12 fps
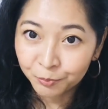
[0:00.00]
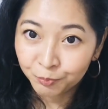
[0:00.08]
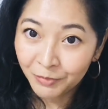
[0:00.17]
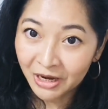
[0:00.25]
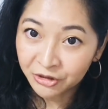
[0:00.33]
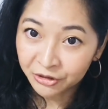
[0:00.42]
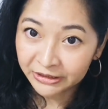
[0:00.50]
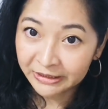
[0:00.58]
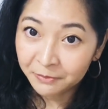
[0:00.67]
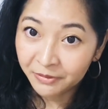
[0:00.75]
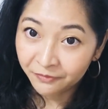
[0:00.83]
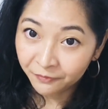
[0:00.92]
actually
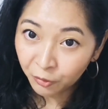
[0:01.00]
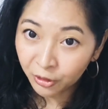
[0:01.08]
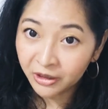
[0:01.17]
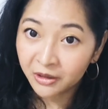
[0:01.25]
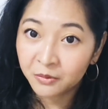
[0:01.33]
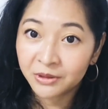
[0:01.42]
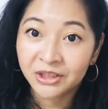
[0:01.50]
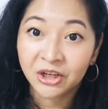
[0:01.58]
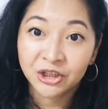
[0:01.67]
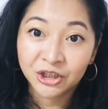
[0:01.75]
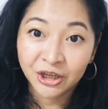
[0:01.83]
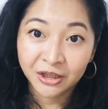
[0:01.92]
before it was
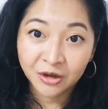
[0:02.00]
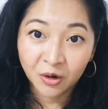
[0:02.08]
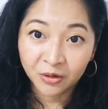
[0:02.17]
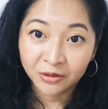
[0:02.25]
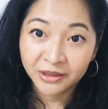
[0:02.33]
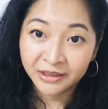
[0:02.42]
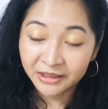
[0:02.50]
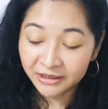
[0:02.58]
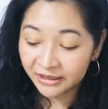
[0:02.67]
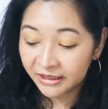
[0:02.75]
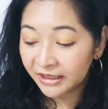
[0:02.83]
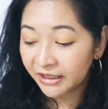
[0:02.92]
J'adore
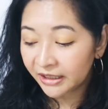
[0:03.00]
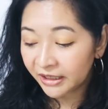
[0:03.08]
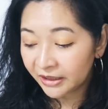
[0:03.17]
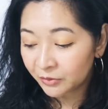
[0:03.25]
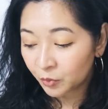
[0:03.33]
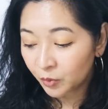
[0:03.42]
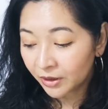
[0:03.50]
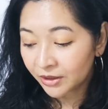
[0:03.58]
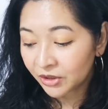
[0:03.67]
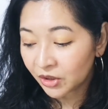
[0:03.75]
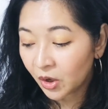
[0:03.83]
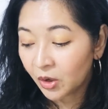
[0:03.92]
EDT, it
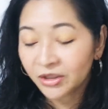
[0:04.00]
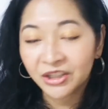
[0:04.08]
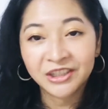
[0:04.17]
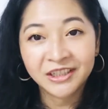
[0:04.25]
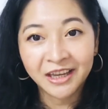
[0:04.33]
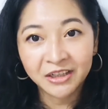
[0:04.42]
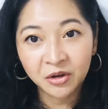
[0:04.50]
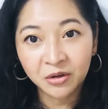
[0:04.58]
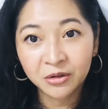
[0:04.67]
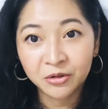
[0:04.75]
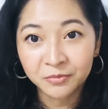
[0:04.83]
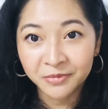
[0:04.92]
was called
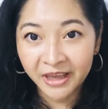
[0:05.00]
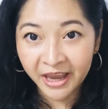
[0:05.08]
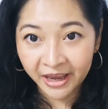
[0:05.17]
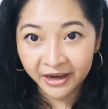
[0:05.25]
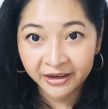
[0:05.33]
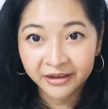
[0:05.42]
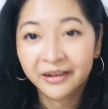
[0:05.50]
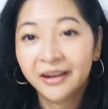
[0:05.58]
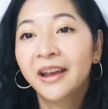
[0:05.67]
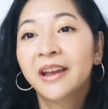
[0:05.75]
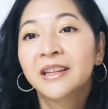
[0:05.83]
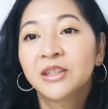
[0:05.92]
J'adore Lumiere.
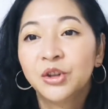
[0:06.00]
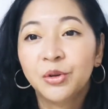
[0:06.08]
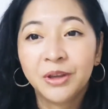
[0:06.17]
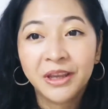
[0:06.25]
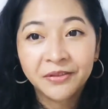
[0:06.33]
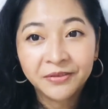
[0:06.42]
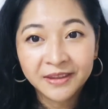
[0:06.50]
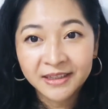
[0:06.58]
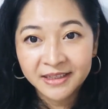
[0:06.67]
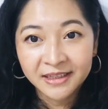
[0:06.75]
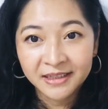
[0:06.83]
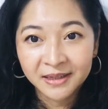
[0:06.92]
So if
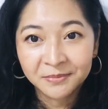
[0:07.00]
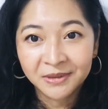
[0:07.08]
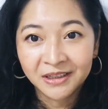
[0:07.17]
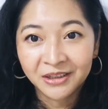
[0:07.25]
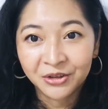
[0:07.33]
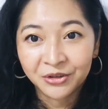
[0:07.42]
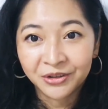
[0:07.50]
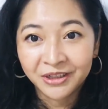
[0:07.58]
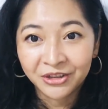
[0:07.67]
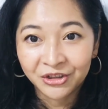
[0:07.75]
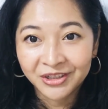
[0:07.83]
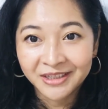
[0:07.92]
this is something you're
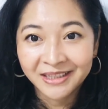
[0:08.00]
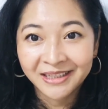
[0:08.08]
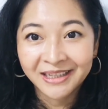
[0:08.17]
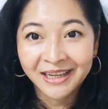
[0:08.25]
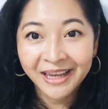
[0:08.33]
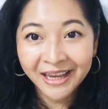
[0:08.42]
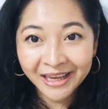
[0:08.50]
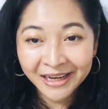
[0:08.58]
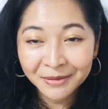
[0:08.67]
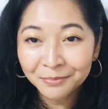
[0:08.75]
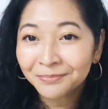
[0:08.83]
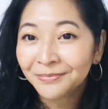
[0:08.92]
interested
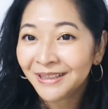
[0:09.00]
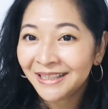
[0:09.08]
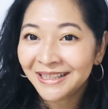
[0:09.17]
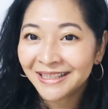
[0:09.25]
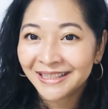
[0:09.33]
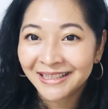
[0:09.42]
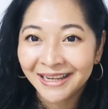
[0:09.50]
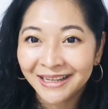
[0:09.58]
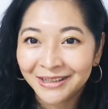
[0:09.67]
in, please stay